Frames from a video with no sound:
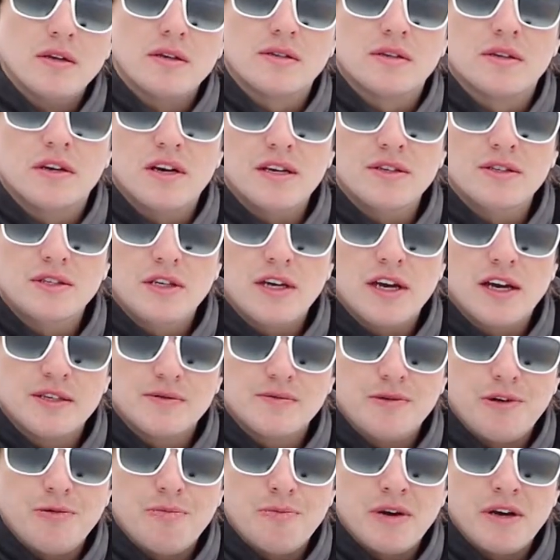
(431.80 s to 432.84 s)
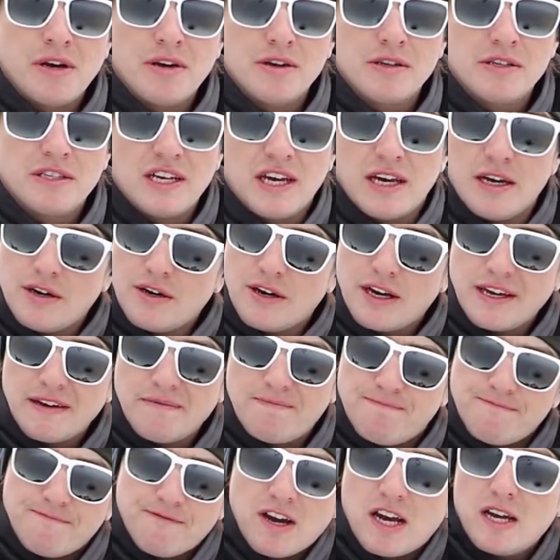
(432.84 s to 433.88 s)
So as you guys might be able to tell, I
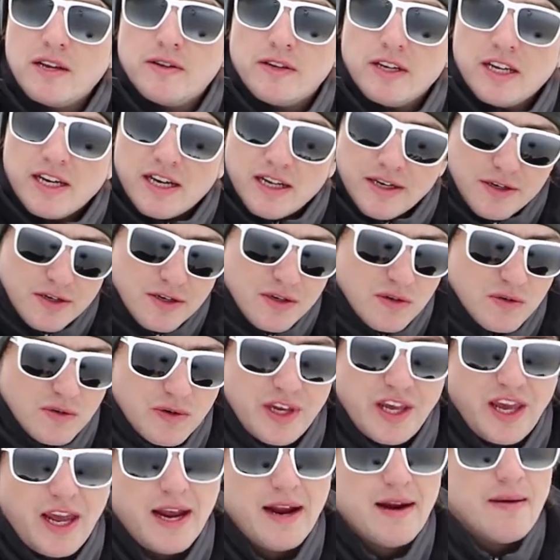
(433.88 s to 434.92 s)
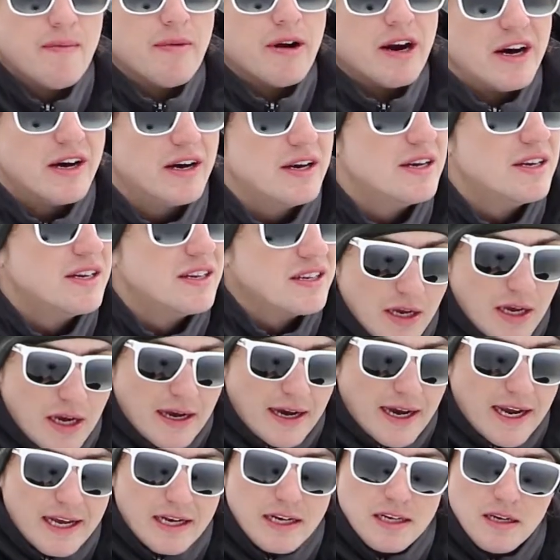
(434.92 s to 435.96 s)
finally got a new camera.
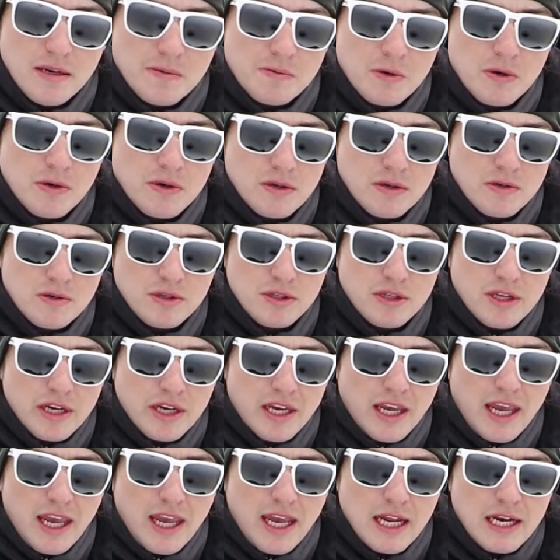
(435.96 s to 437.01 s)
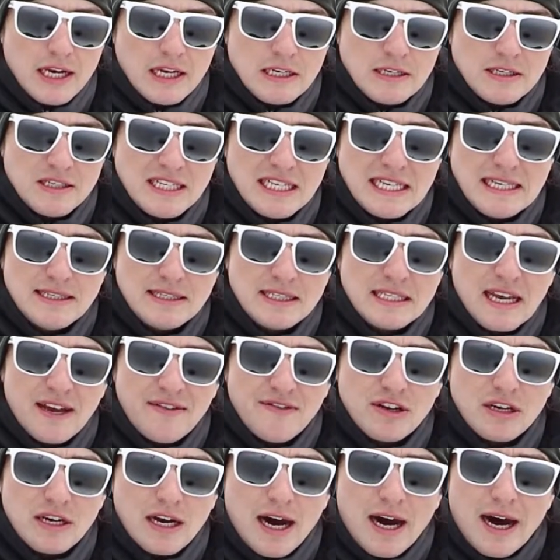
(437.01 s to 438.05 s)
I ended up going with the CANON
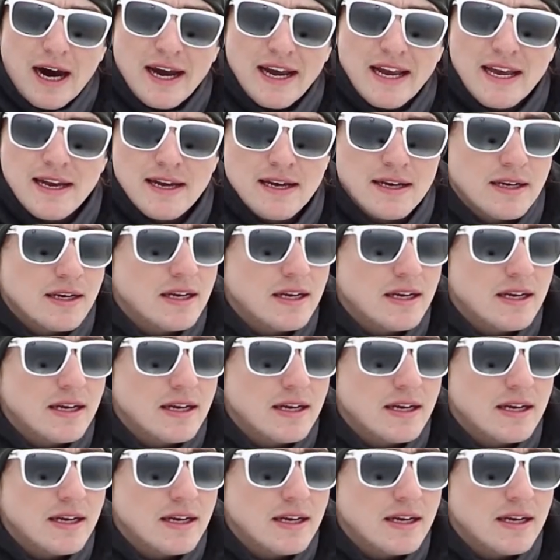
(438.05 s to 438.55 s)
T7i.